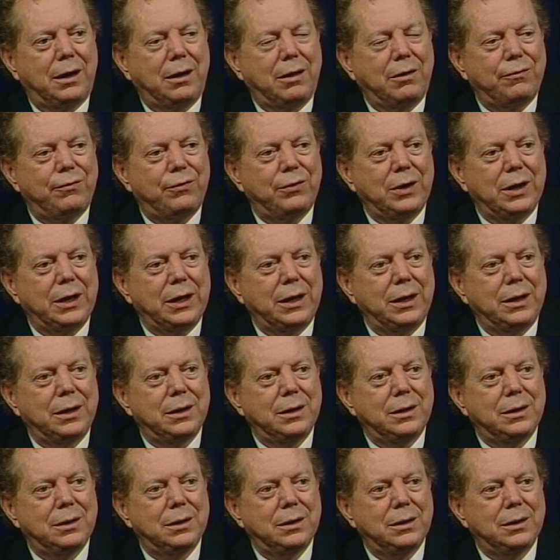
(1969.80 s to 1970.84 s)

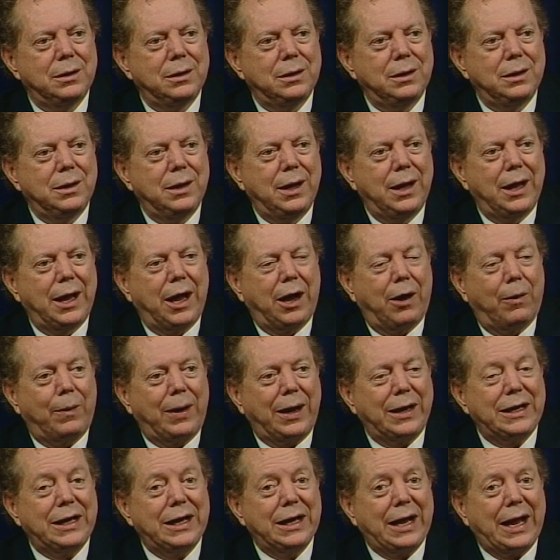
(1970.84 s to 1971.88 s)
carefully
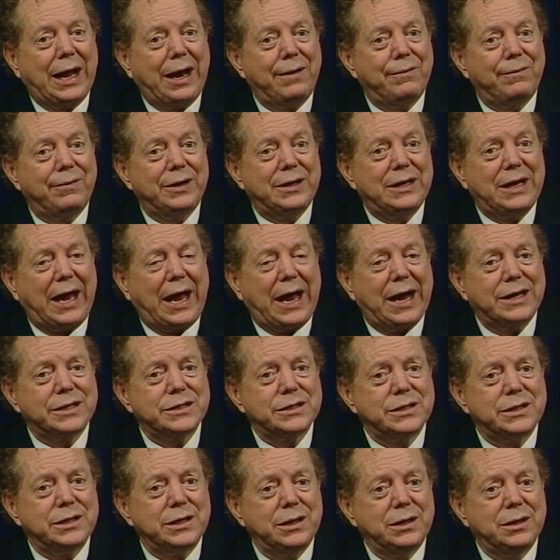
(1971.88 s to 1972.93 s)
how I get out of a
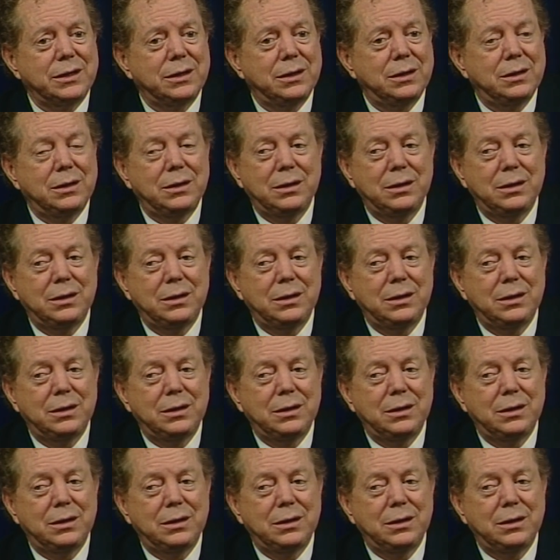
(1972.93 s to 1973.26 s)
taxi